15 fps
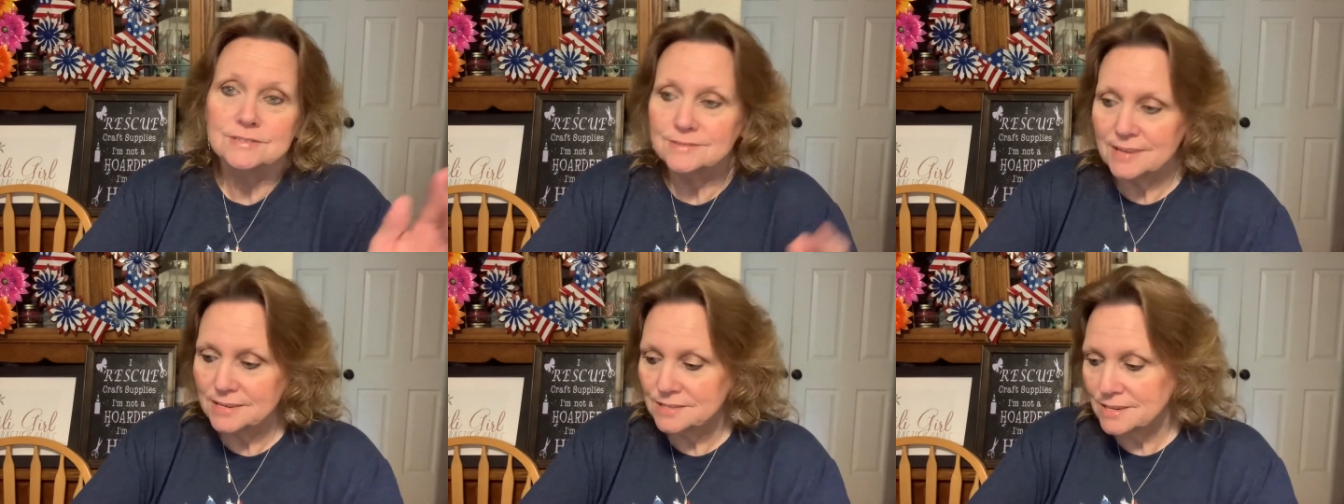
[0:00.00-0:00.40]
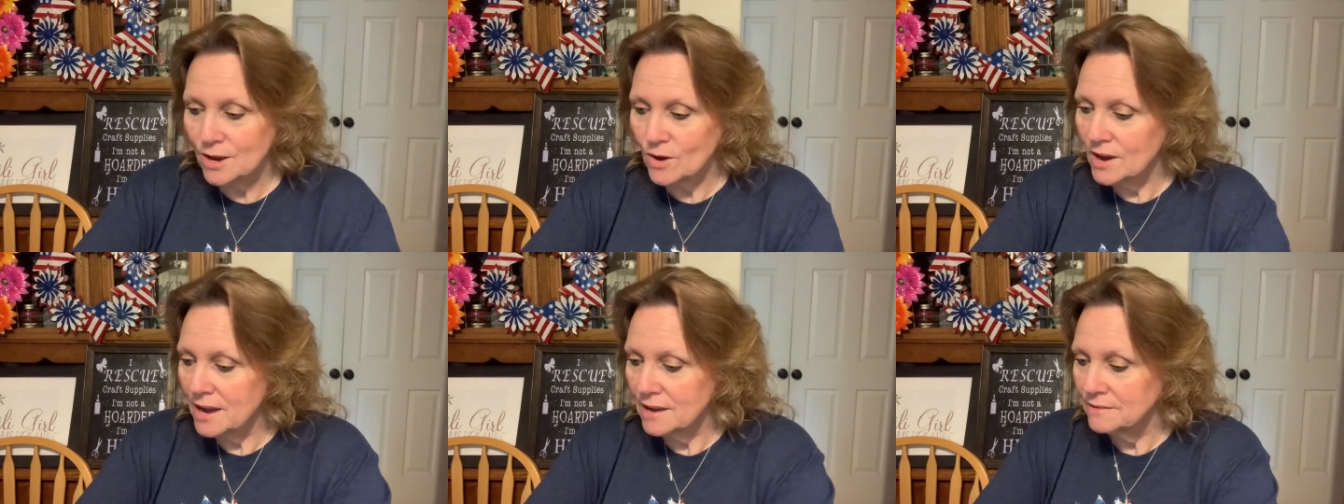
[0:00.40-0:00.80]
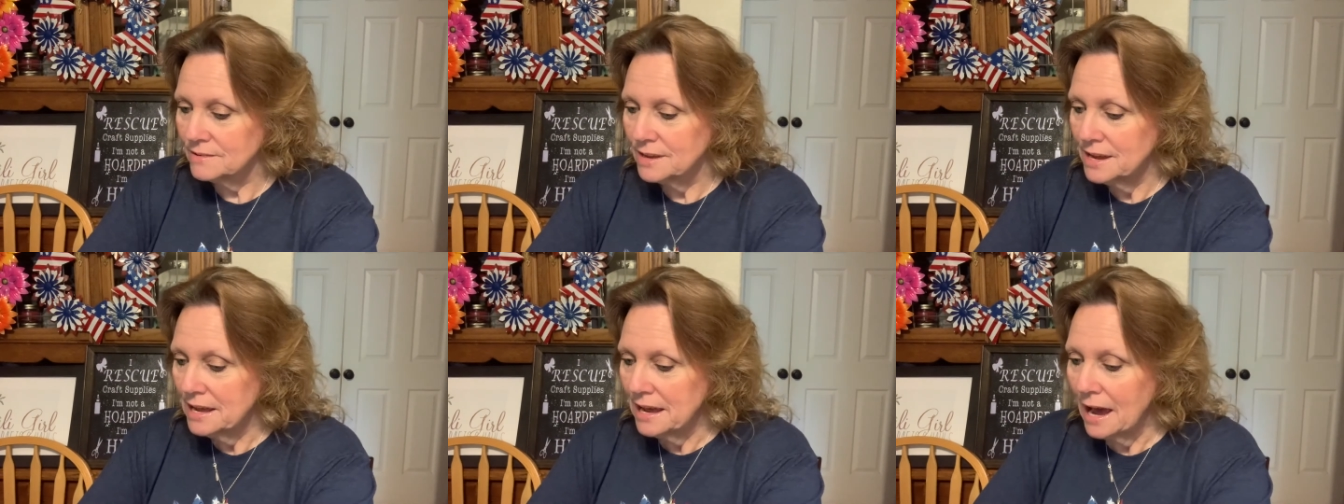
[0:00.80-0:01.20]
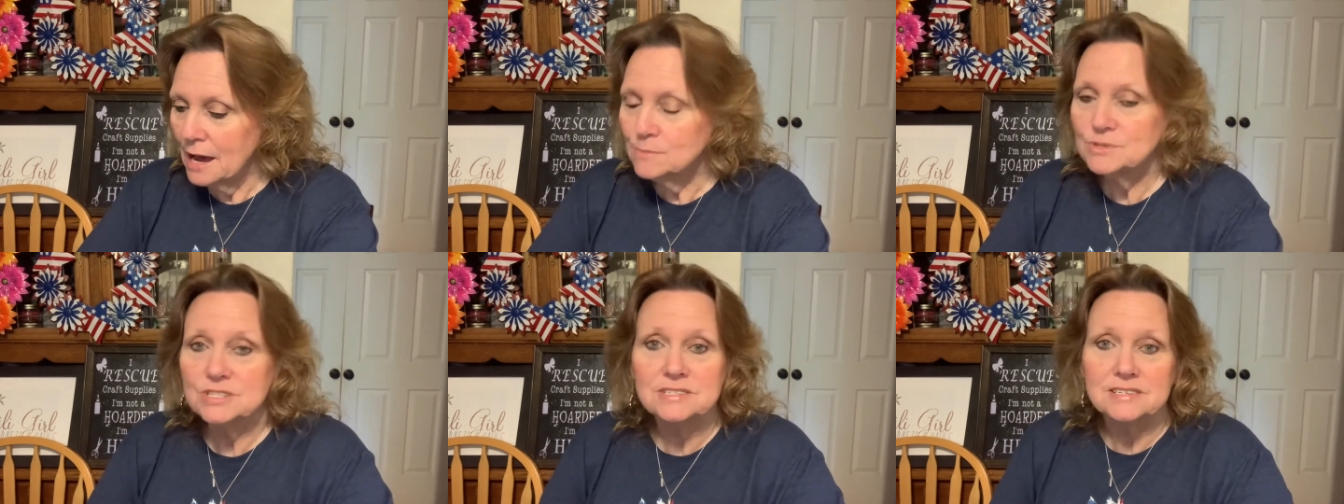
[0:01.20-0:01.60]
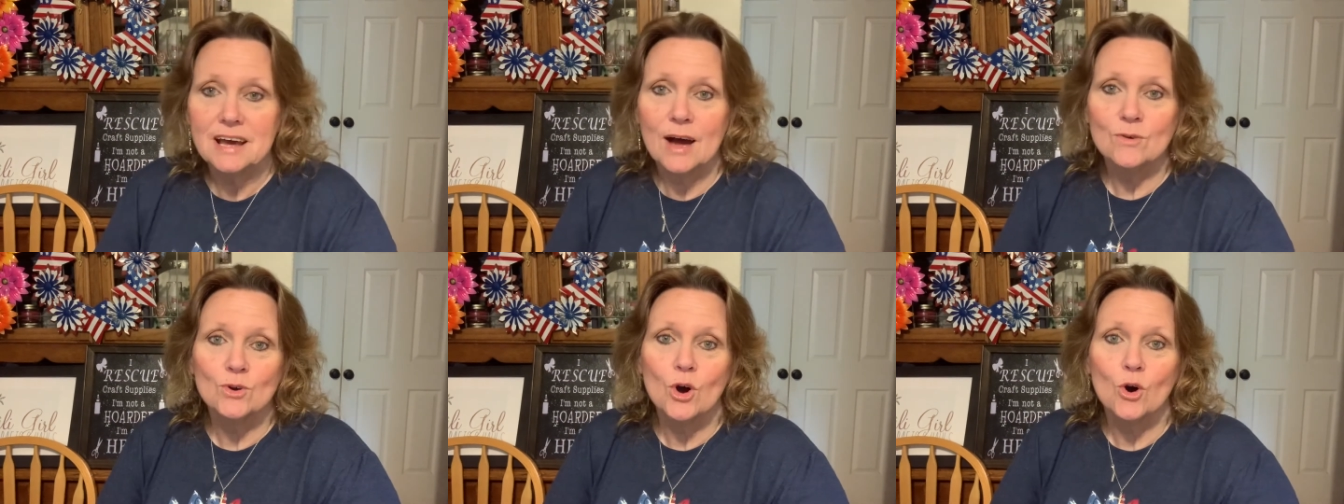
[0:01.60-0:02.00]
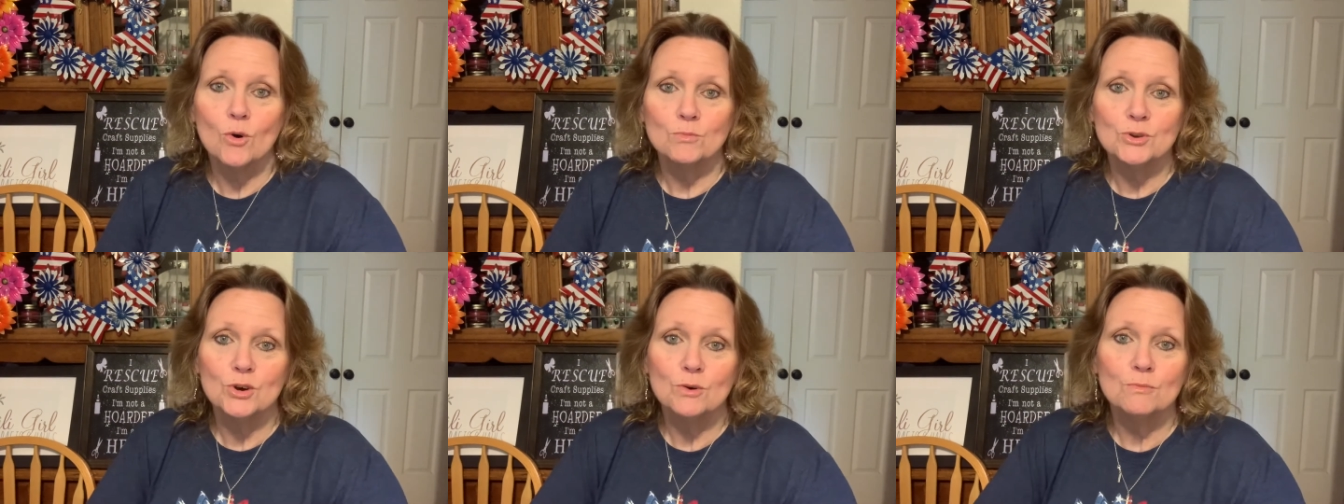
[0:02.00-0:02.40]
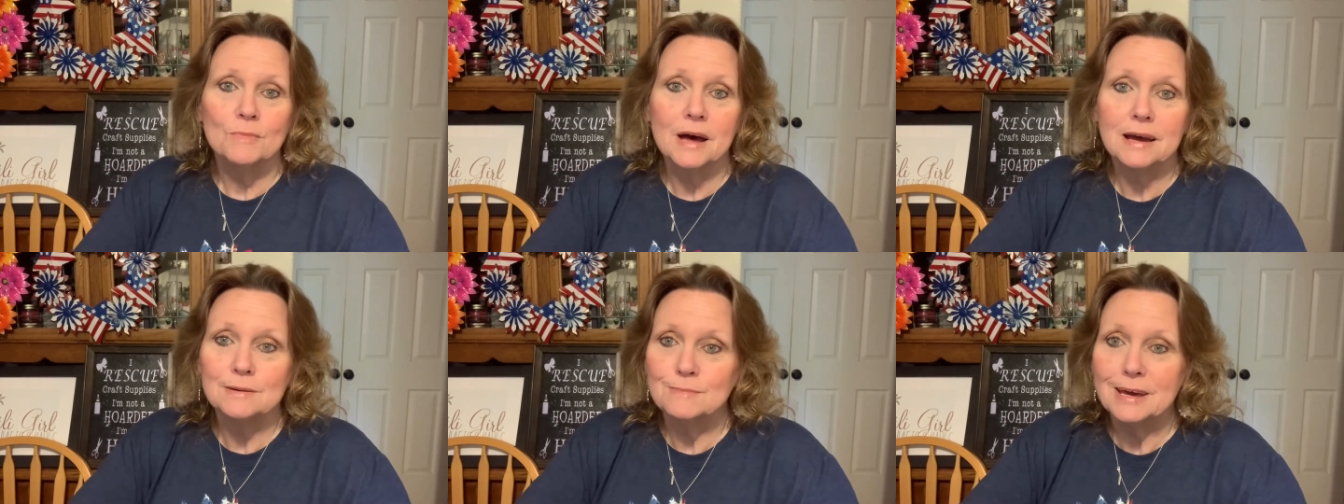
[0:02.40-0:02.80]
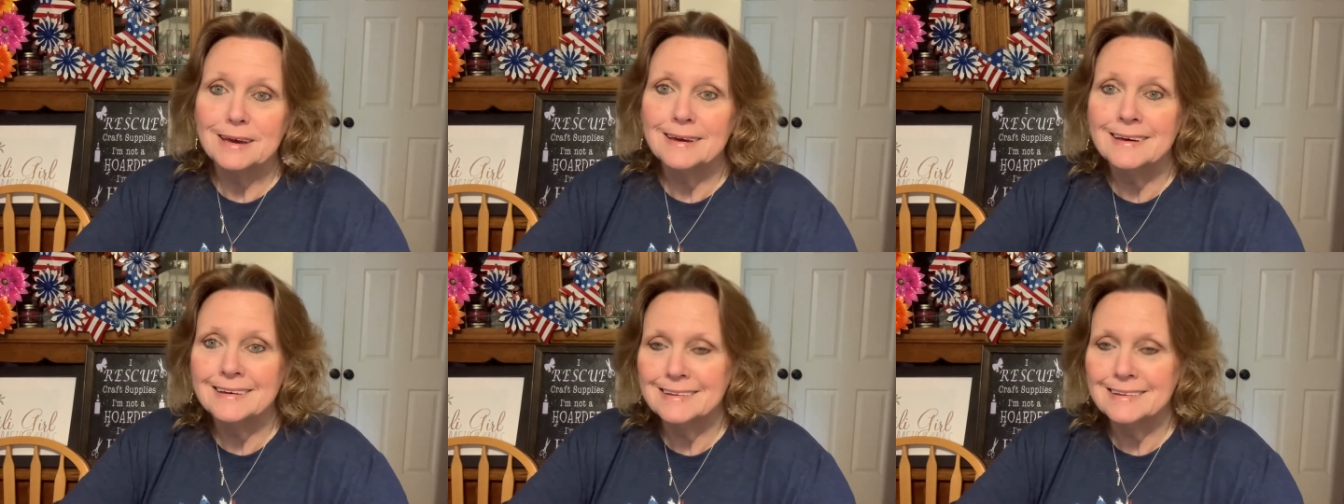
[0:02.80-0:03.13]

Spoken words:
That's how I'm just down home. Don't mind me.